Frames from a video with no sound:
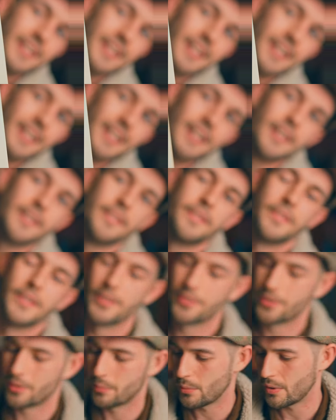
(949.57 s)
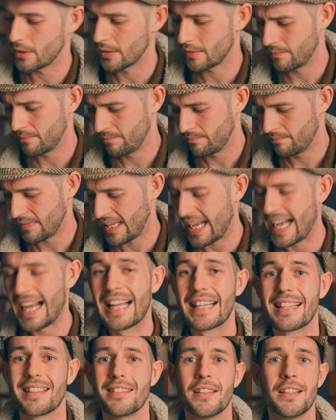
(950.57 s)
uh, for someone.
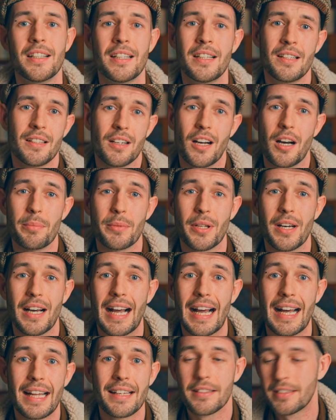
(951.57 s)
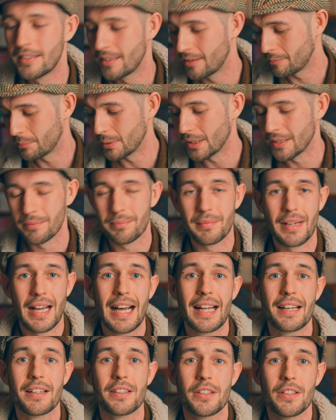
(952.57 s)
Anne. I'm not Anne, but
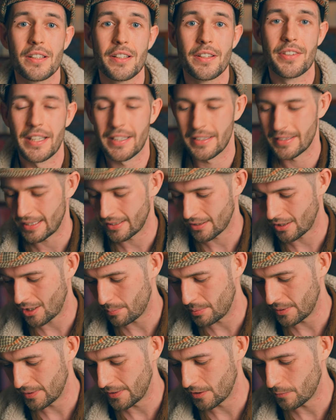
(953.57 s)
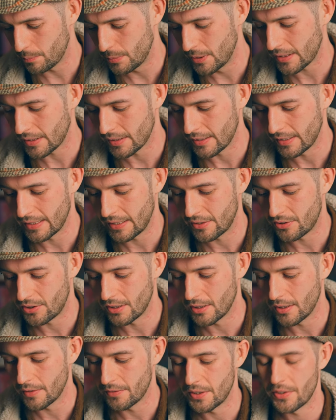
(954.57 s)
Anne got a secondhand copy of this book, and I guess
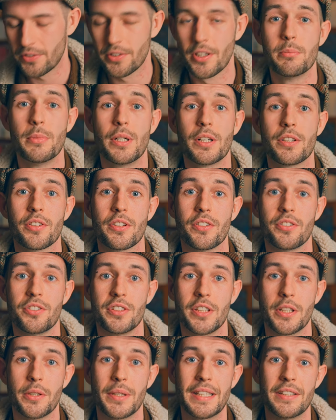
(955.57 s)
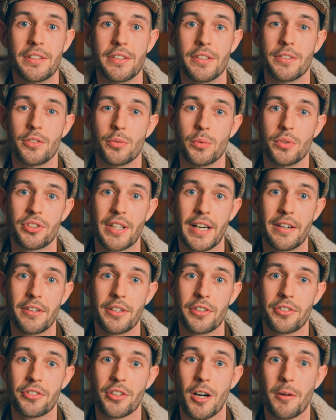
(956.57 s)
she loved it so much that she donated it to a
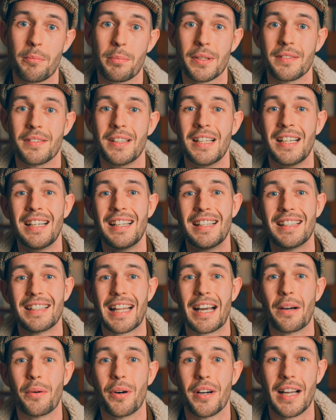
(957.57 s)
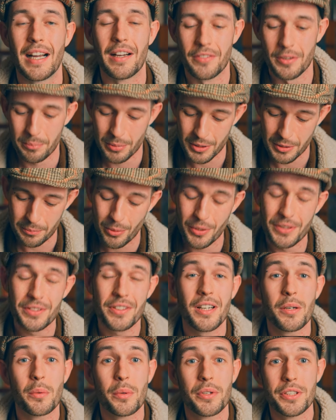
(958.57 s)
charity shop, and now I have it. But the point
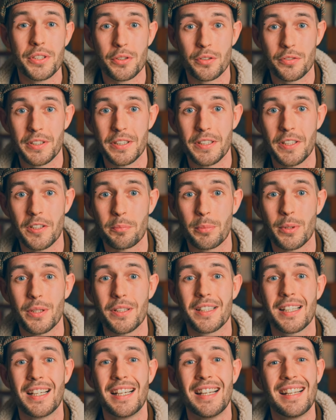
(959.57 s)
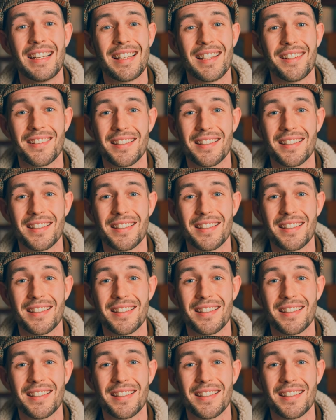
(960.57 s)
that I want you to read this book is